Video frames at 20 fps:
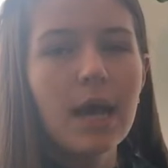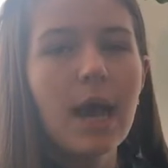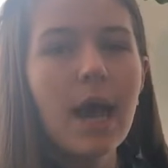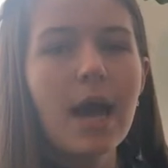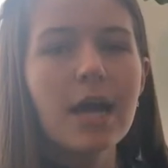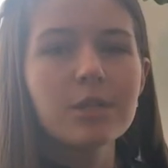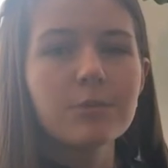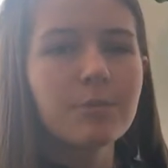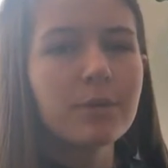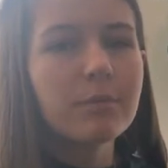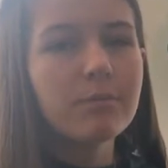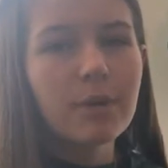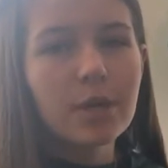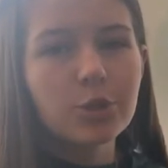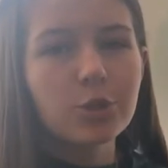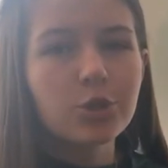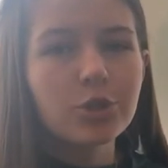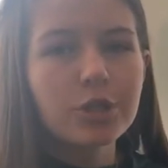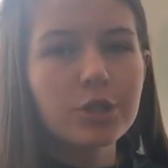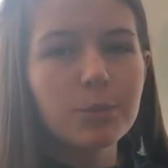has been
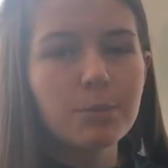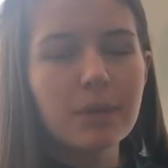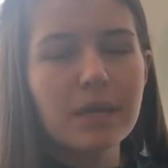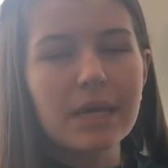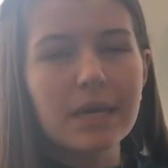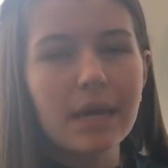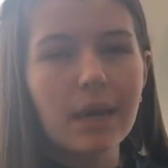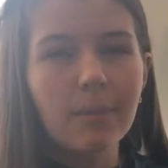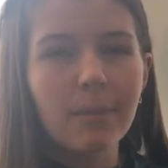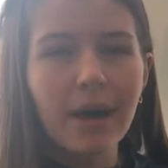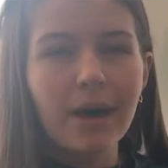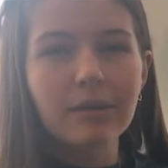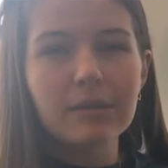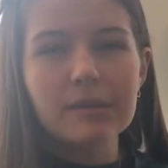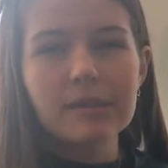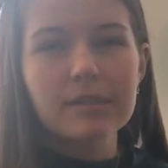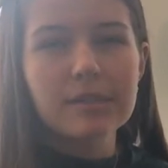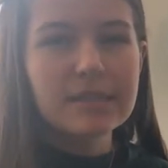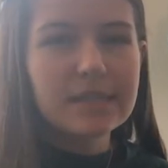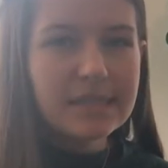measured to be
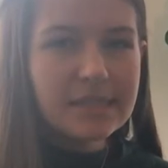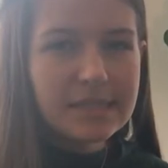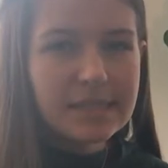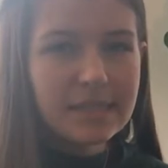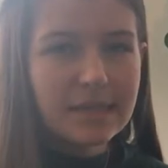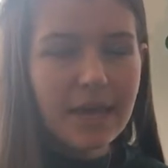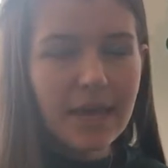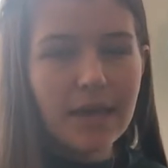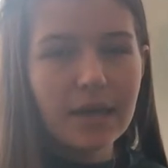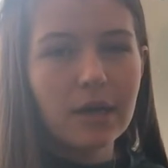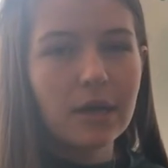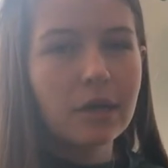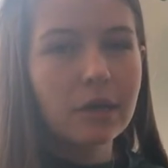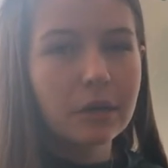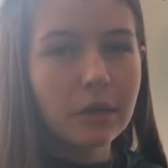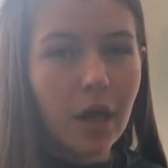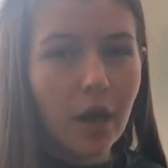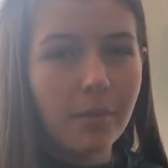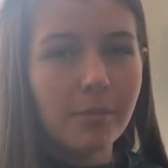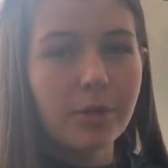about 68
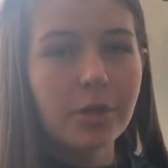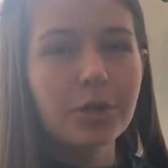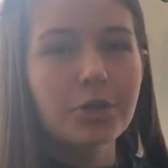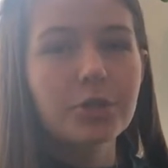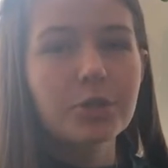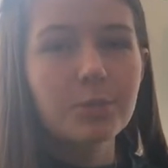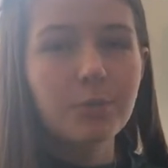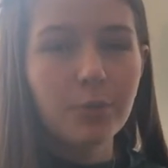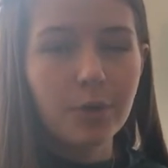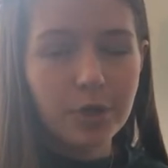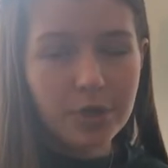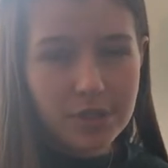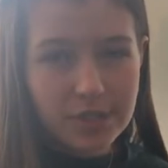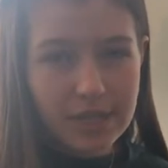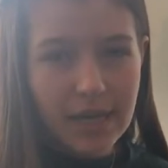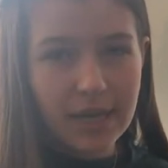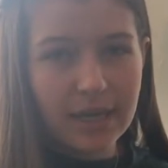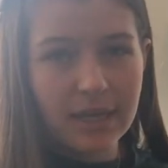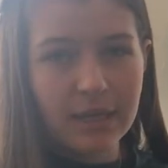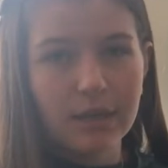kilometers per
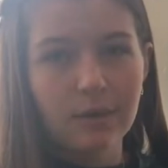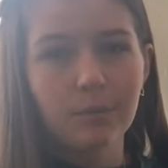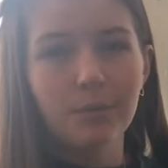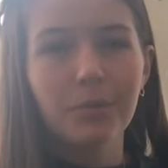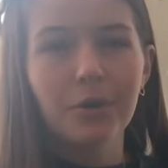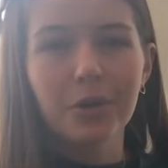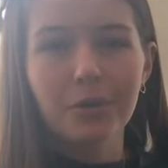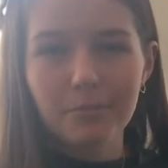second per